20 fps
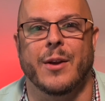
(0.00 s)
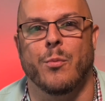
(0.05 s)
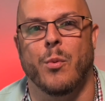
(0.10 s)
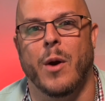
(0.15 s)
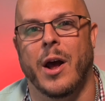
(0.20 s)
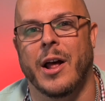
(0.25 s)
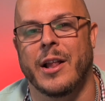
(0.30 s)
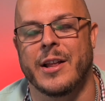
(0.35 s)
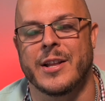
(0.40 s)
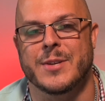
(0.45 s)
and
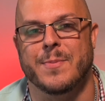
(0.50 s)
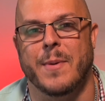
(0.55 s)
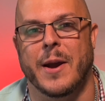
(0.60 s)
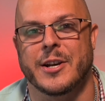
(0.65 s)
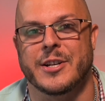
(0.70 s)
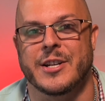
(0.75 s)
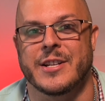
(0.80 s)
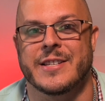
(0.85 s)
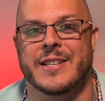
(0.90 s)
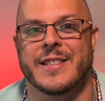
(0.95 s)
well
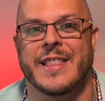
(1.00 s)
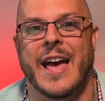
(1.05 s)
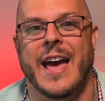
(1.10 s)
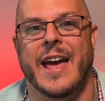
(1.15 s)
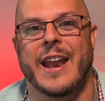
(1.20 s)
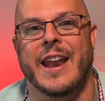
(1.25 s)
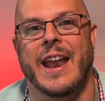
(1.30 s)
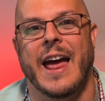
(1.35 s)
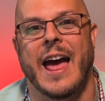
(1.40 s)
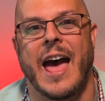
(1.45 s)
inspections
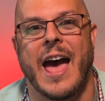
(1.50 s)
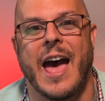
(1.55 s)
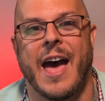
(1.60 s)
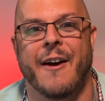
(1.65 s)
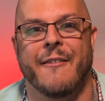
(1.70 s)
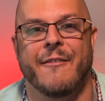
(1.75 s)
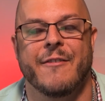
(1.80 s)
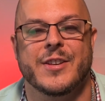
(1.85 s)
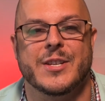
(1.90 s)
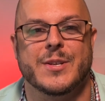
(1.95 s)
that
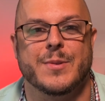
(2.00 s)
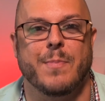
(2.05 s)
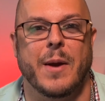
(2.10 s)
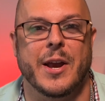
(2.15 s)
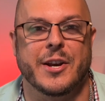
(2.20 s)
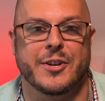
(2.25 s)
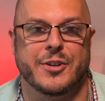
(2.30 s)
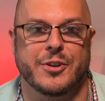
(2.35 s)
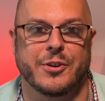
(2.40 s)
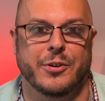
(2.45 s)
have
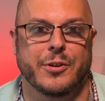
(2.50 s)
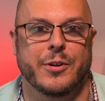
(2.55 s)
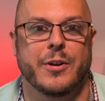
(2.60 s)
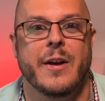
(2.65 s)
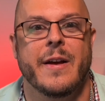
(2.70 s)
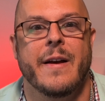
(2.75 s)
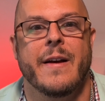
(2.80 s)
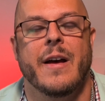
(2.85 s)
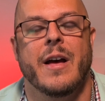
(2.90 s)
special